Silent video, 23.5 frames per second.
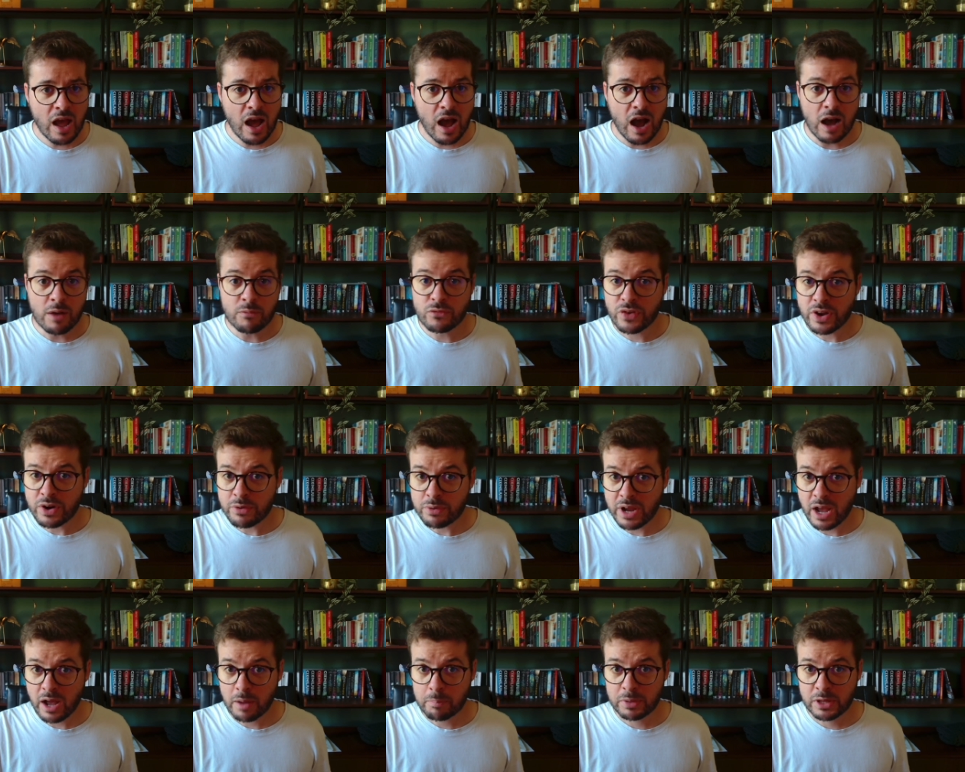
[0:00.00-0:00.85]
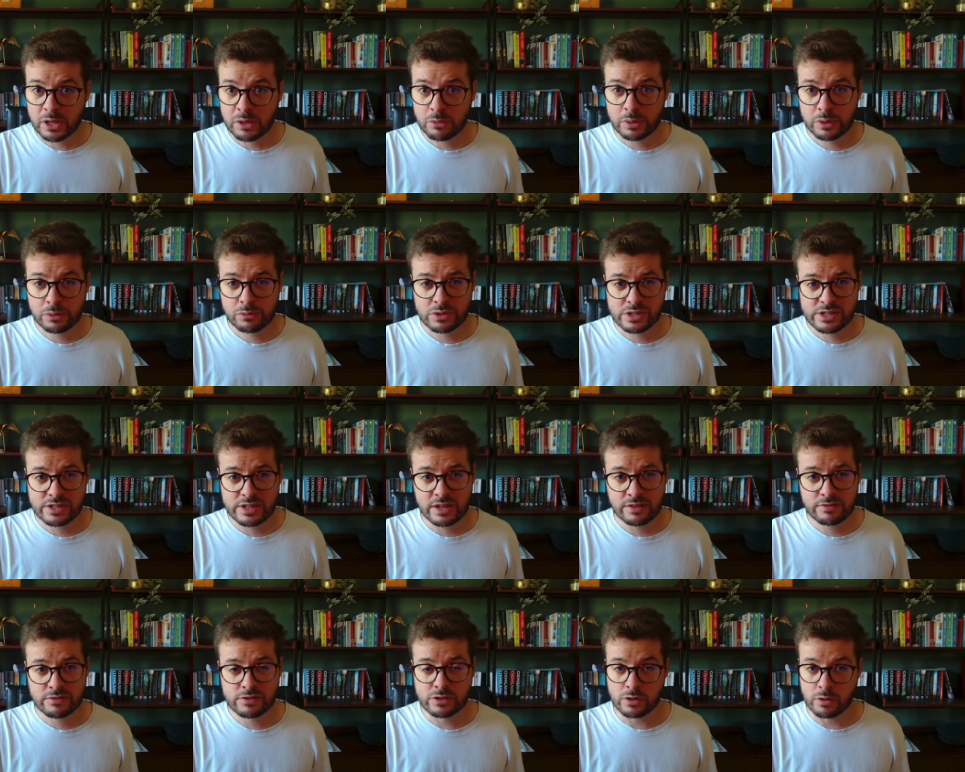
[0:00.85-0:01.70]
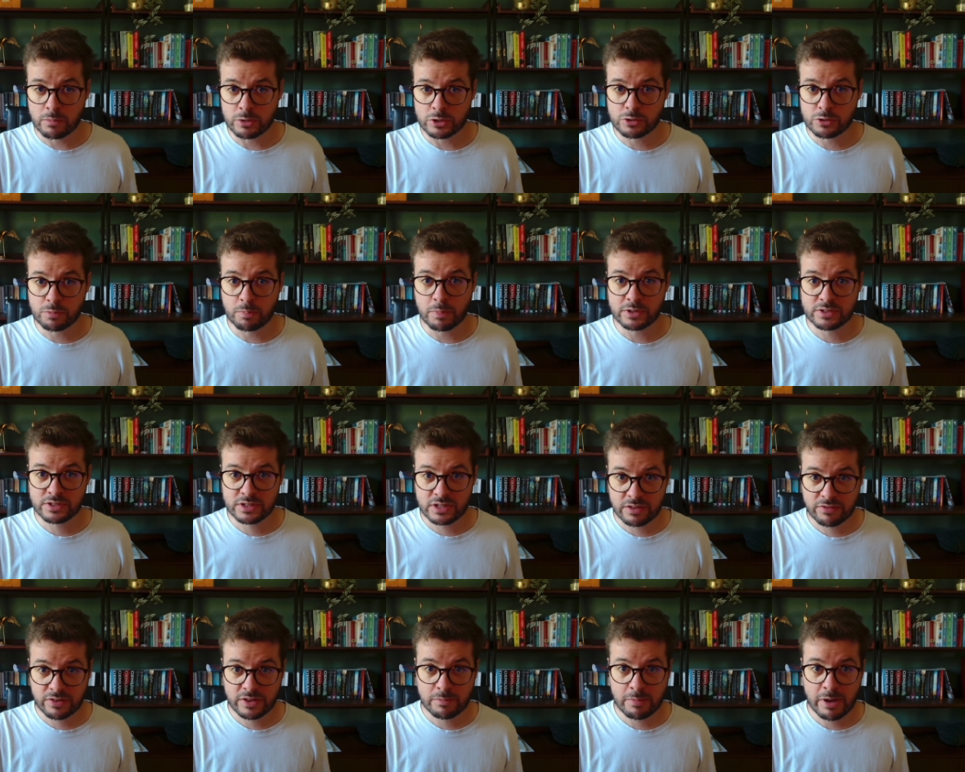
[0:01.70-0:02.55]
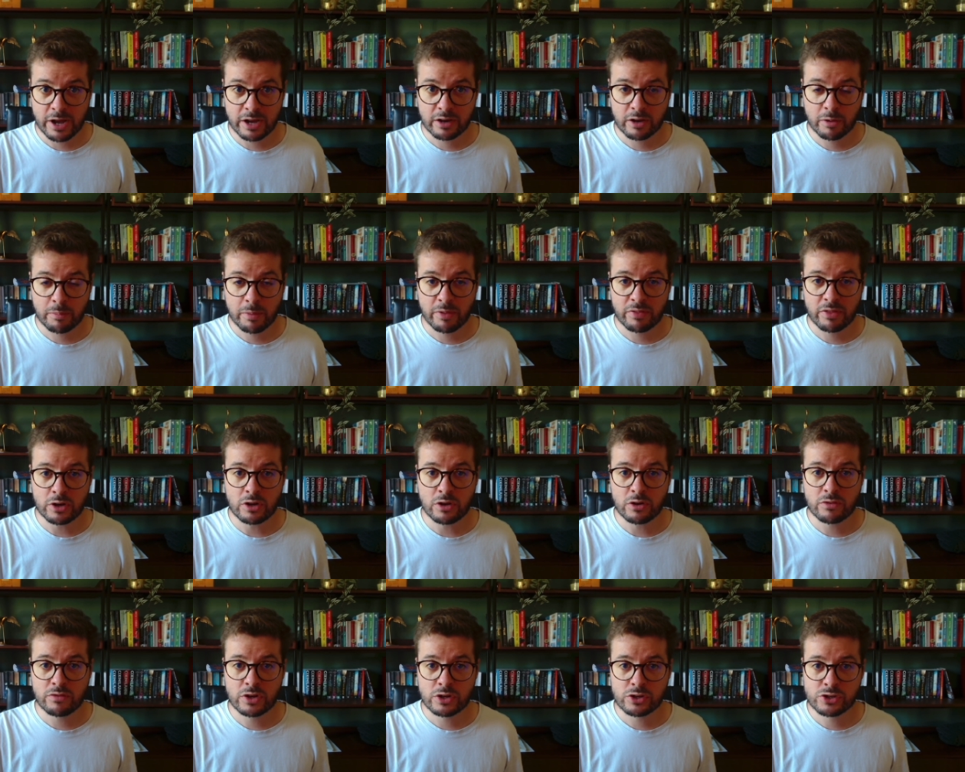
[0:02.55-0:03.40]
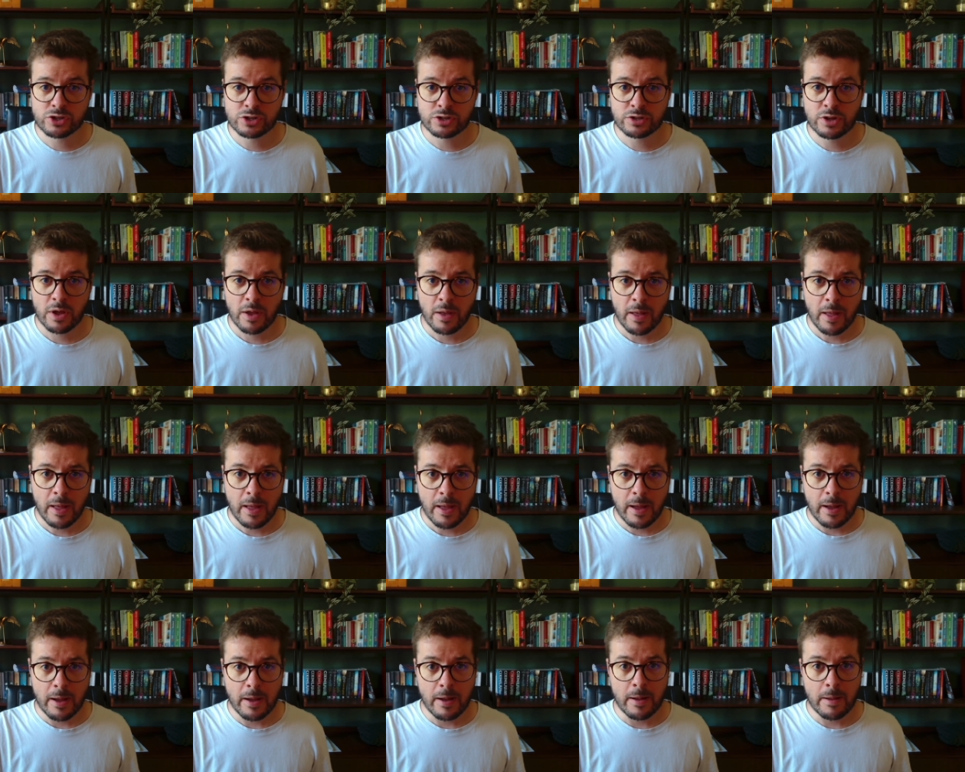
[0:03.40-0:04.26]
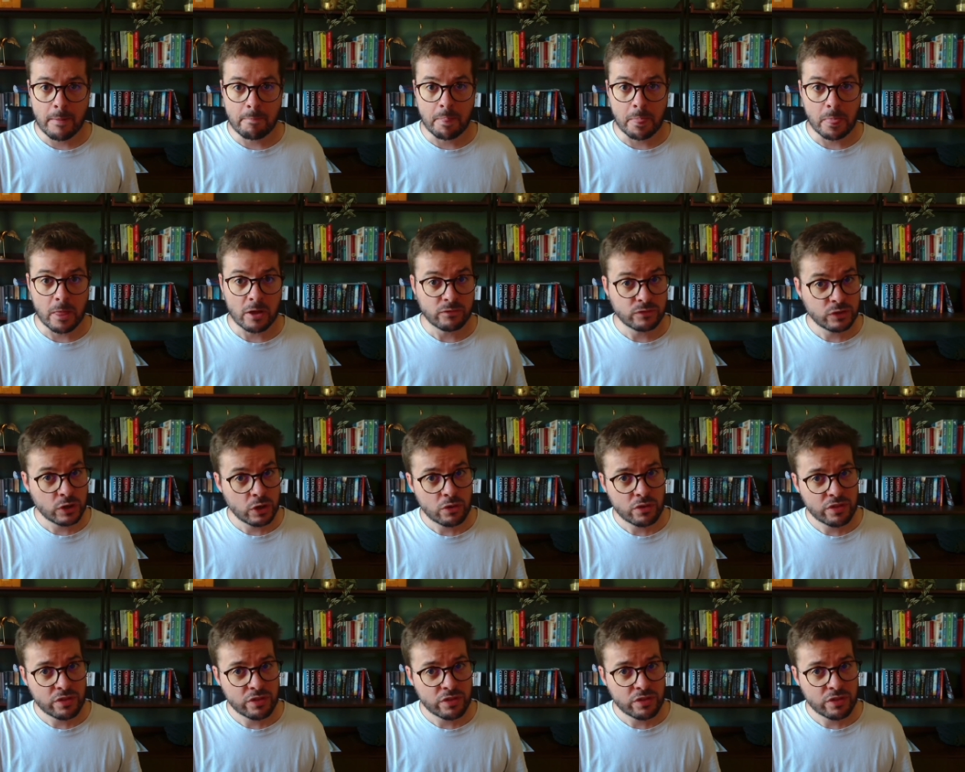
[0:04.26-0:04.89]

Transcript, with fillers: I'm very happy we received so much positive feedback about the new version. Um, a few